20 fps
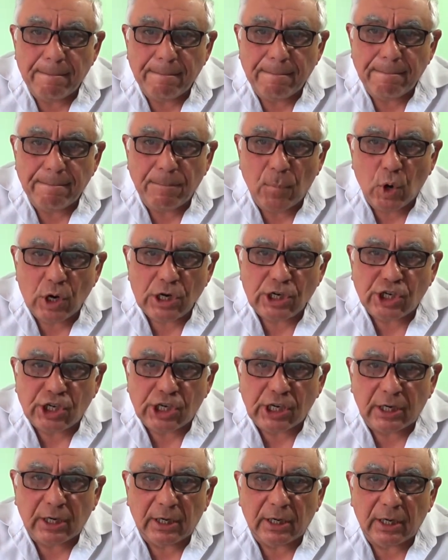
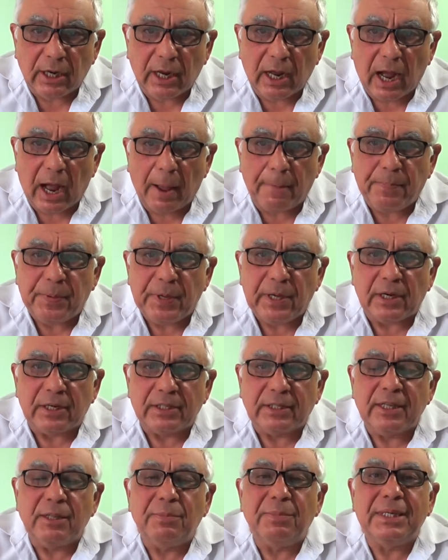Moshe
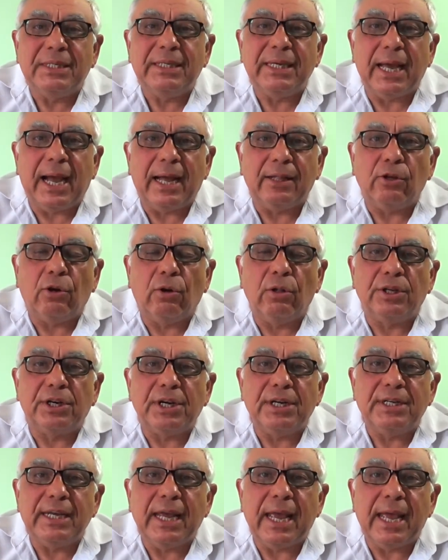appears in Midian
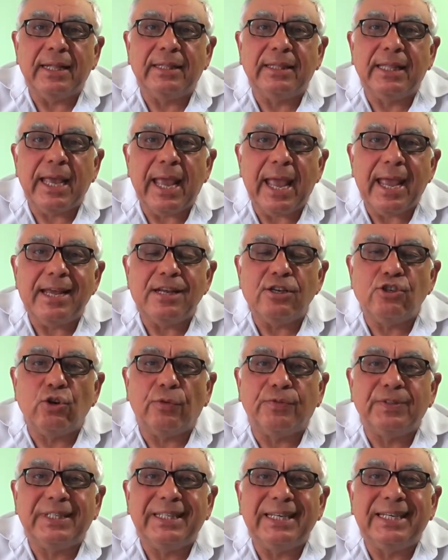already at the age
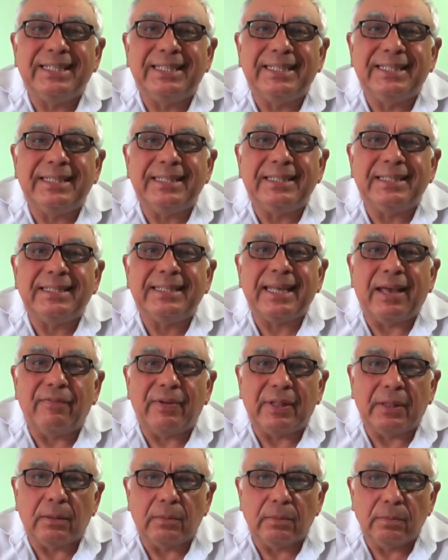of 67.
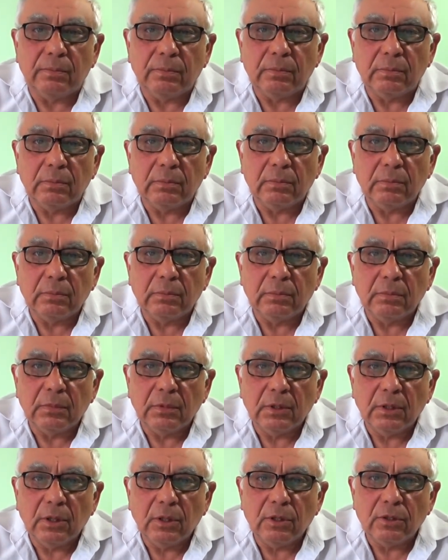
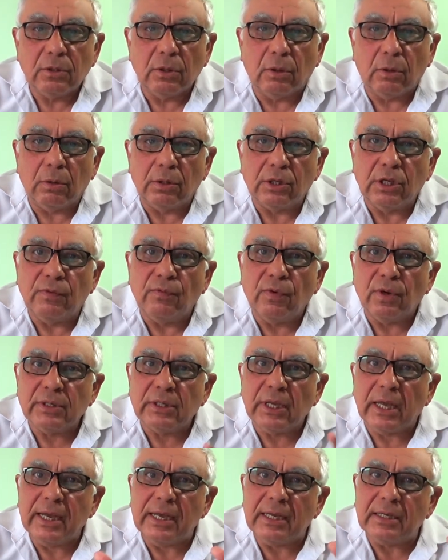So he
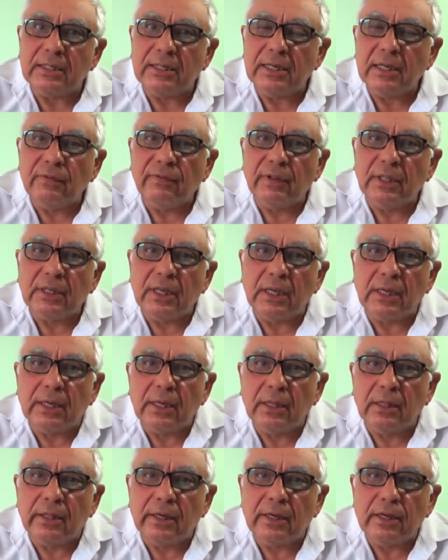was 18 when he
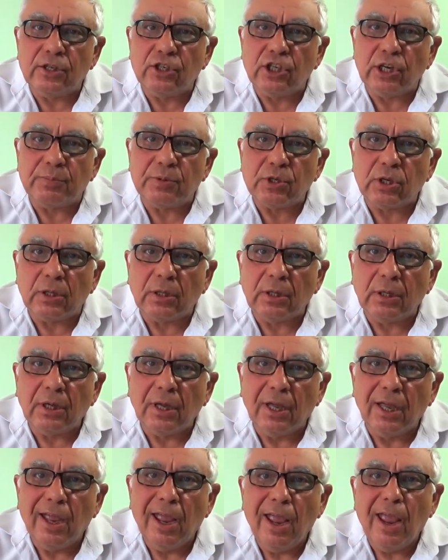killed the Egyptian,
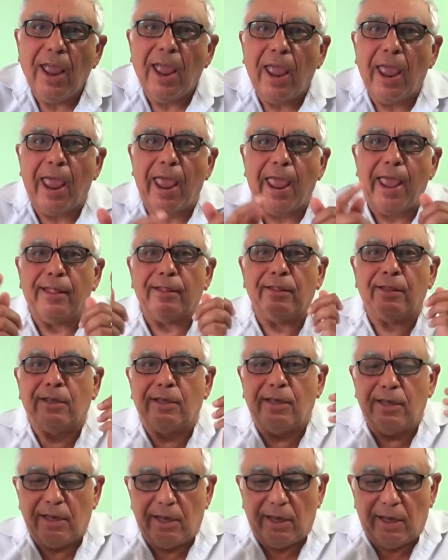and
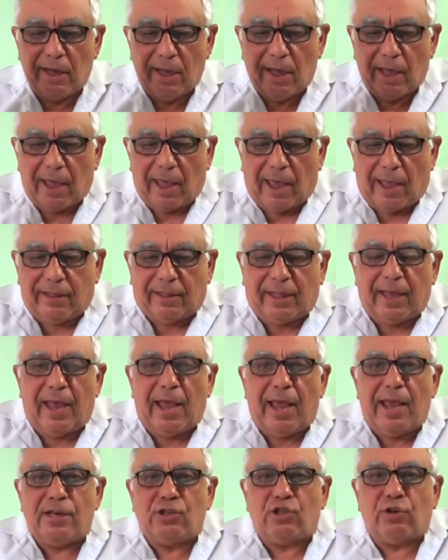he, at the
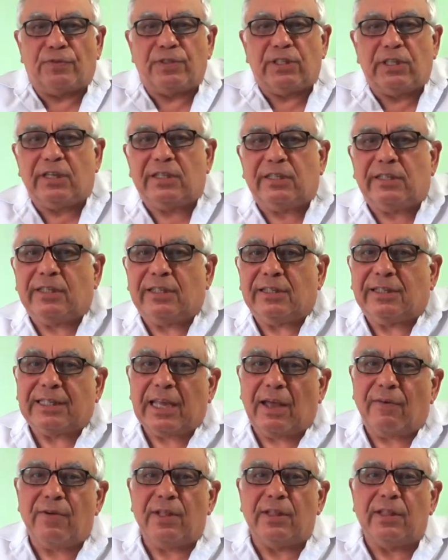age of
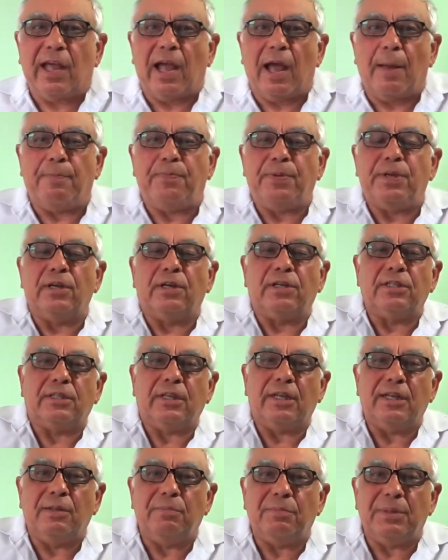67,
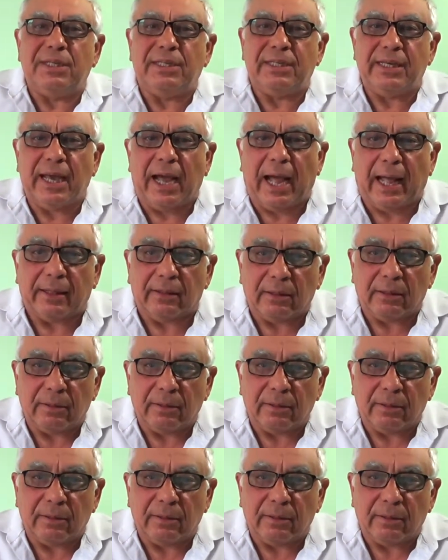appears in Midian.